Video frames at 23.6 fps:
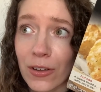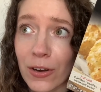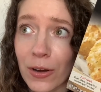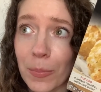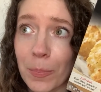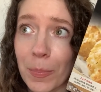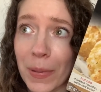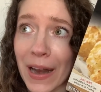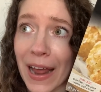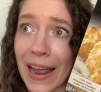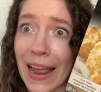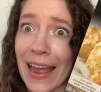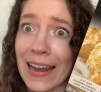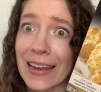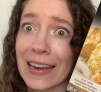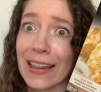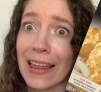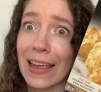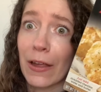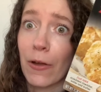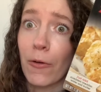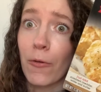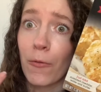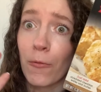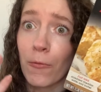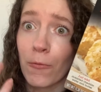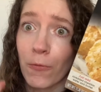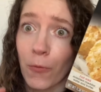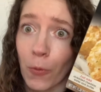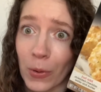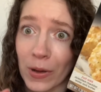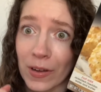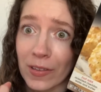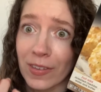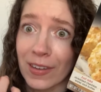but I had to like
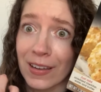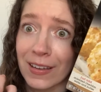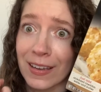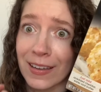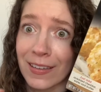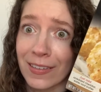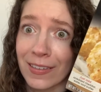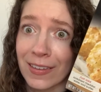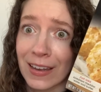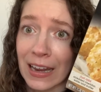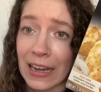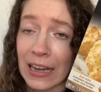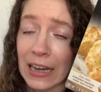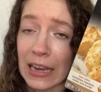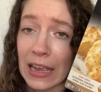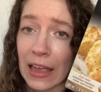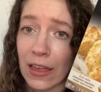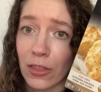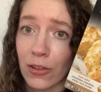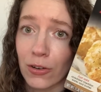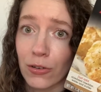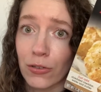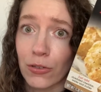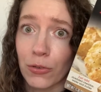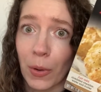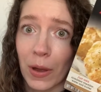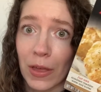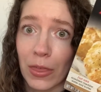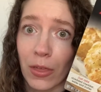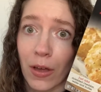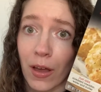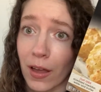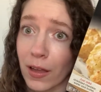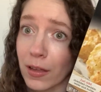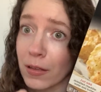force it to stay together. So I
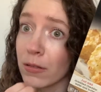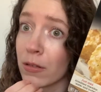thought,